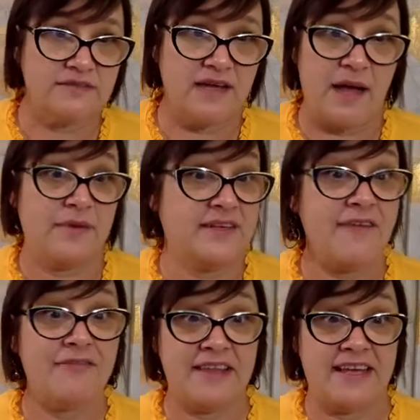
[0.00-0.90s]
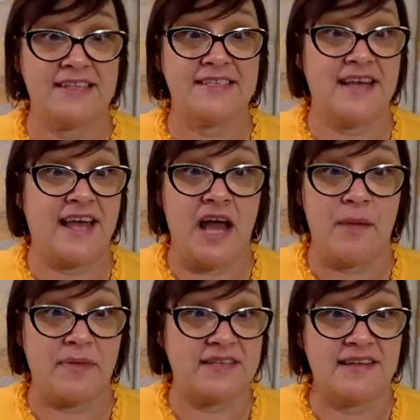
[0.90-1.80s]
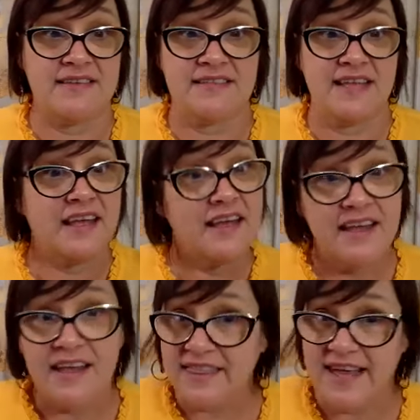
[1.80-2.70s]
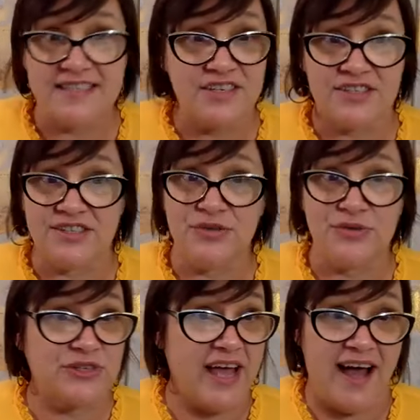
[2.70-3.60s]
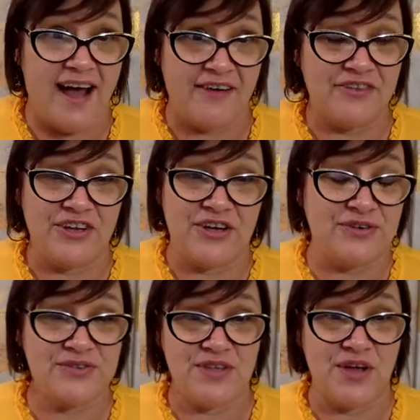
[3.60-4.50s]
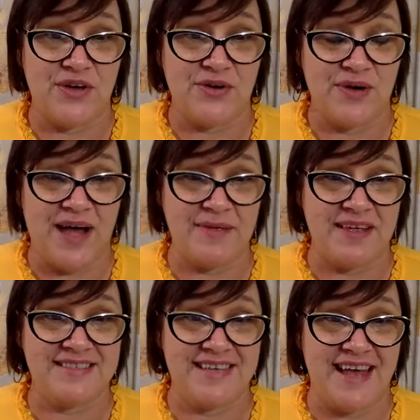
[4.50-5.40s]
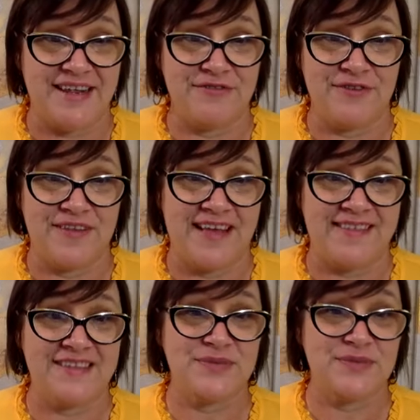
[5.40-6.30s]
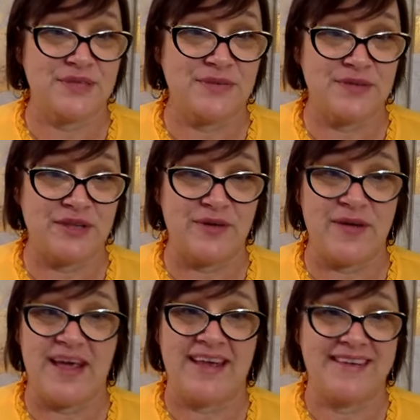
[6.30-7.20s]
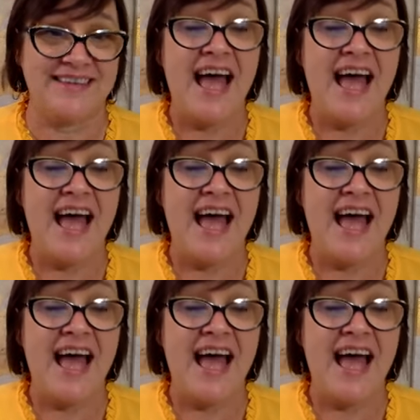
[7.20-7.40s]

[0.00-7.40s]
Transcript: I'm yeah. definitely gonna sign up because I just think that's a good tool to have, you know. So yeah. I'm excited for that. That's really, really great.